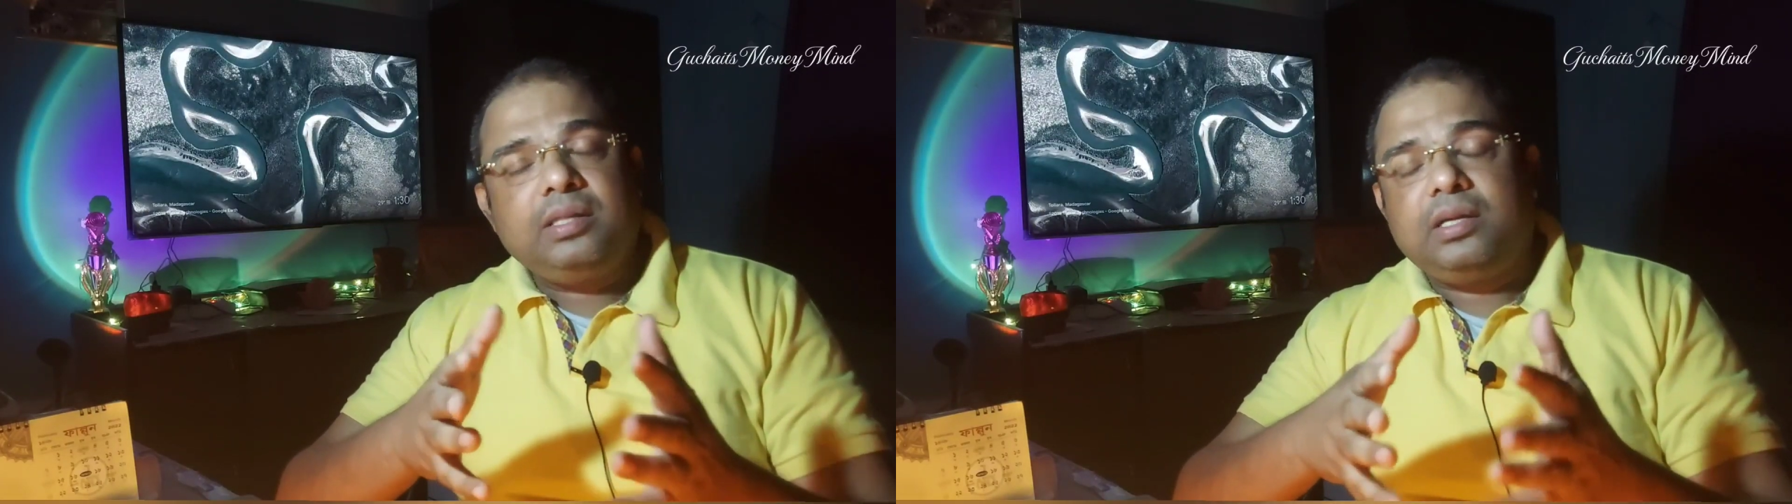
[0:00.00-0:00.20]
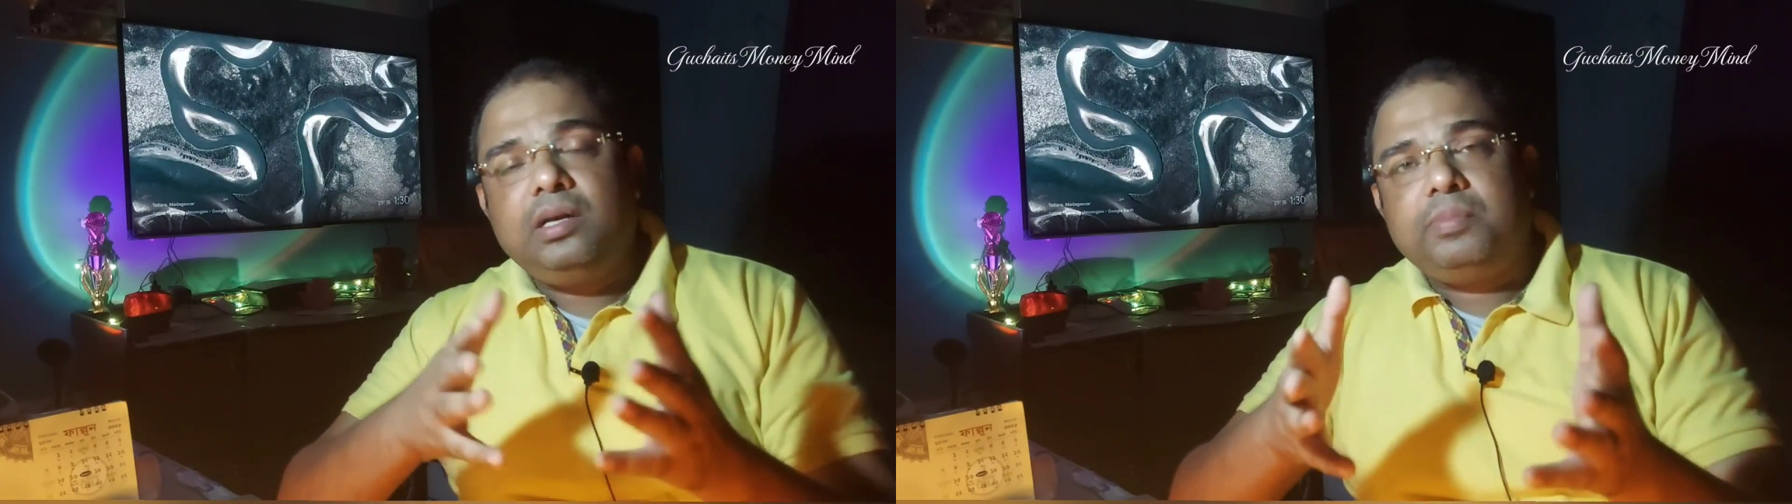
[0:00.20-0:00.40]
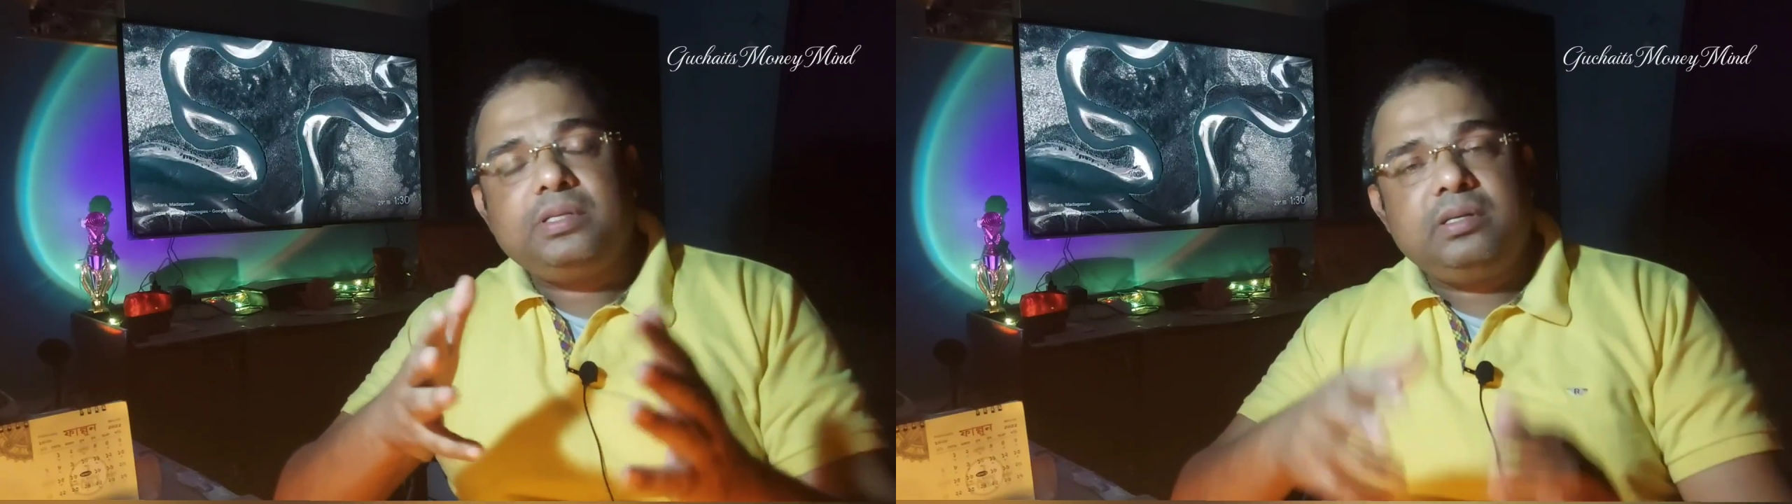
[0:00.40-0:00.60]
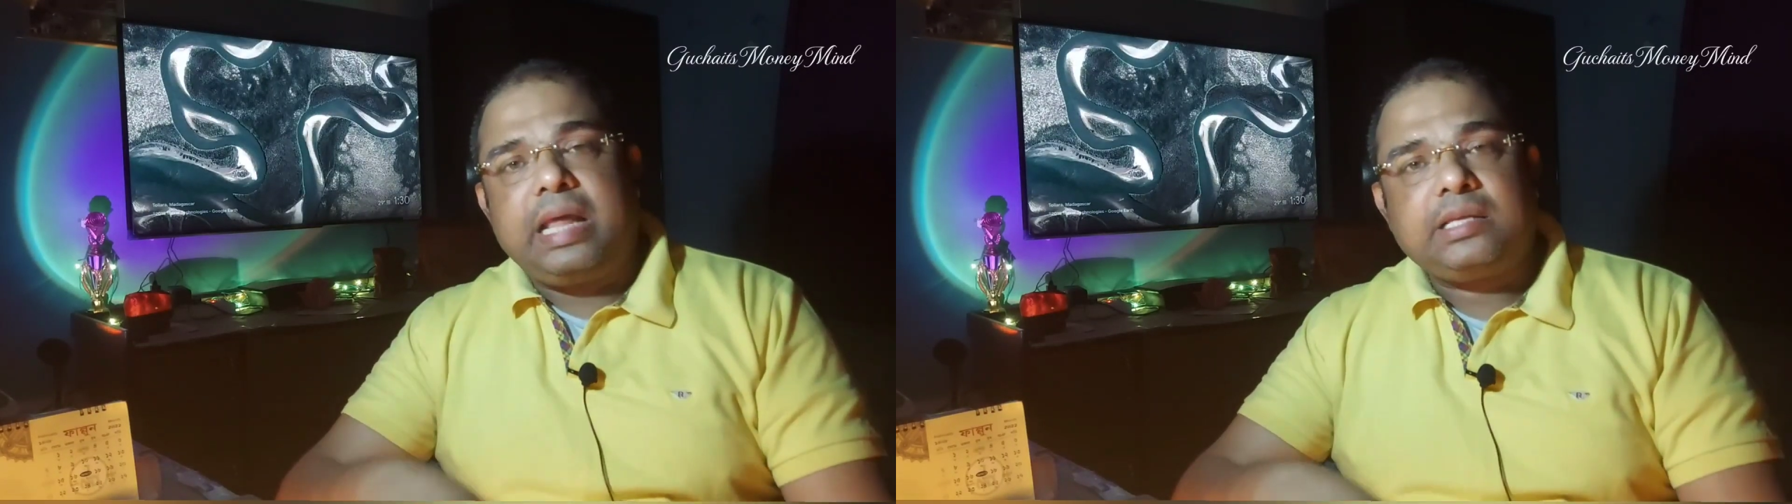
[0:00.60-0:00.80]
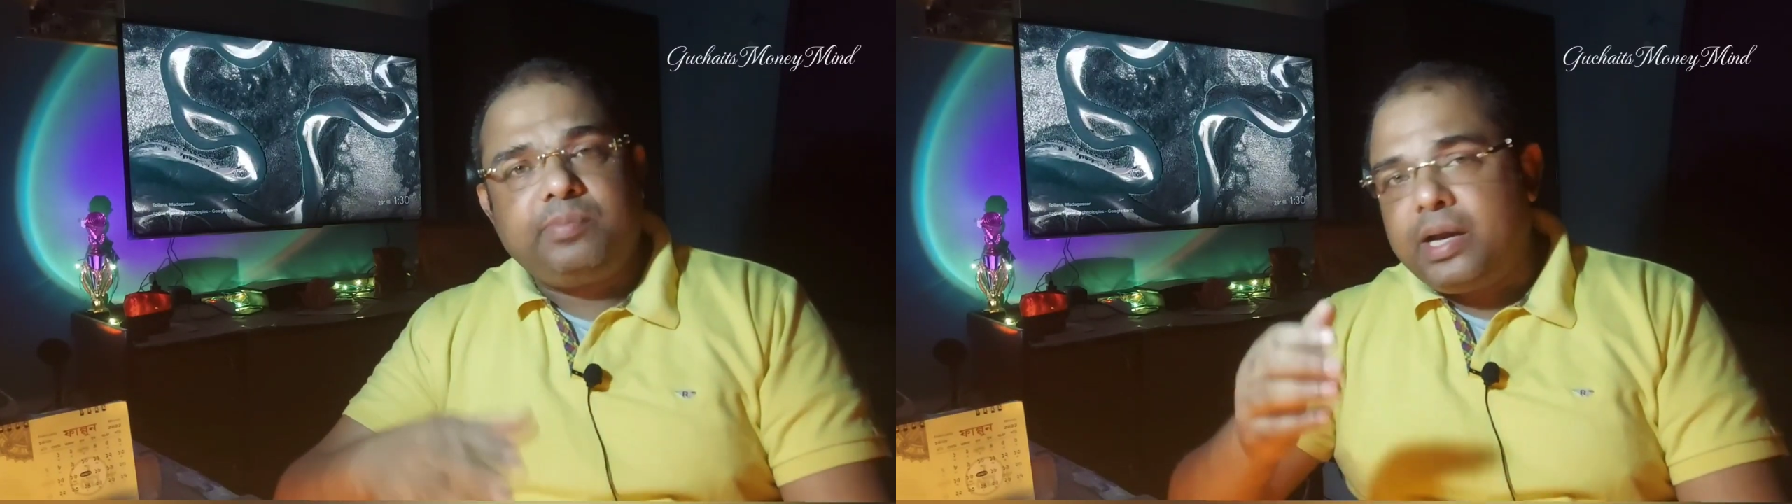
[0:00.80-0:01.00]
30%
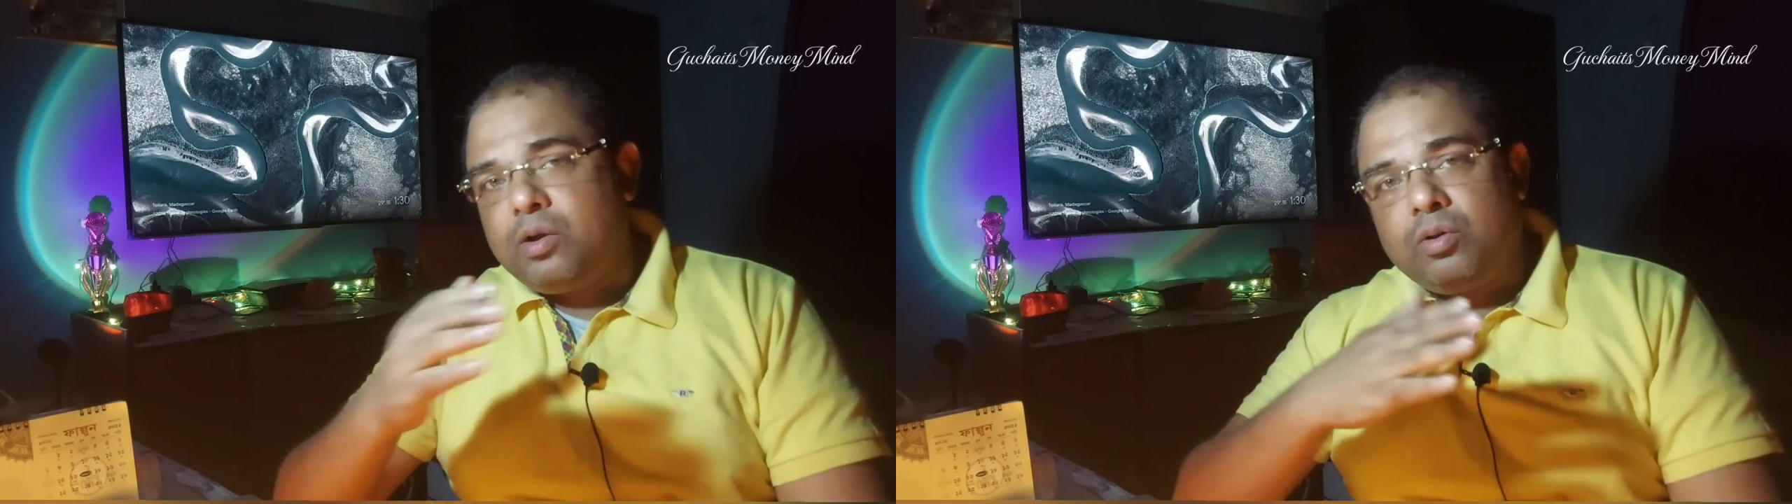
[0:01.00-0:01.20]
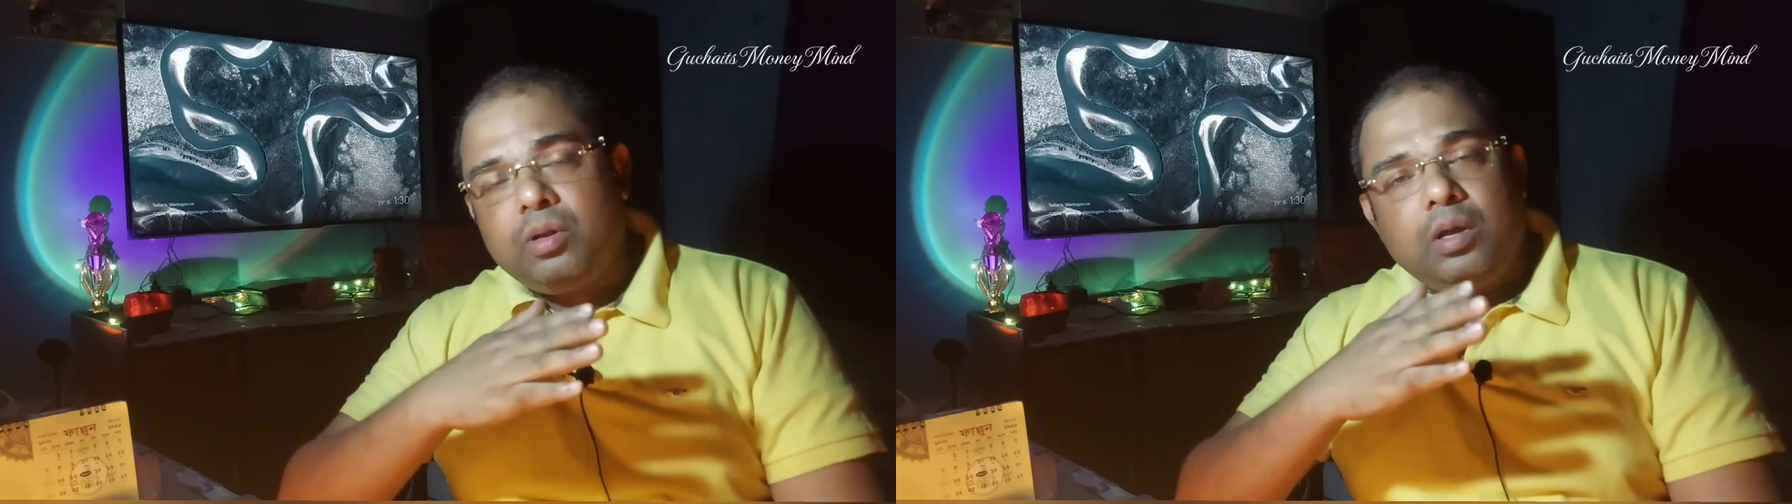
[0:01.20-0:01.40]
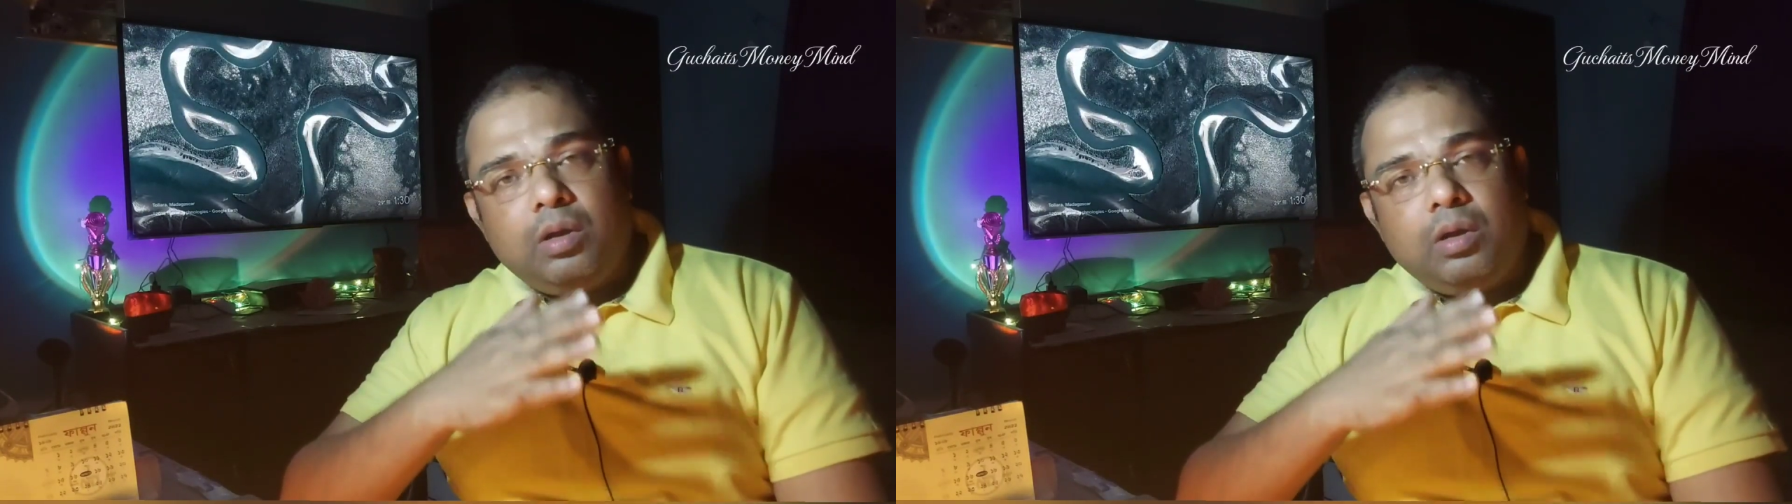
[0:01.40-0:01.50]
tax bracket on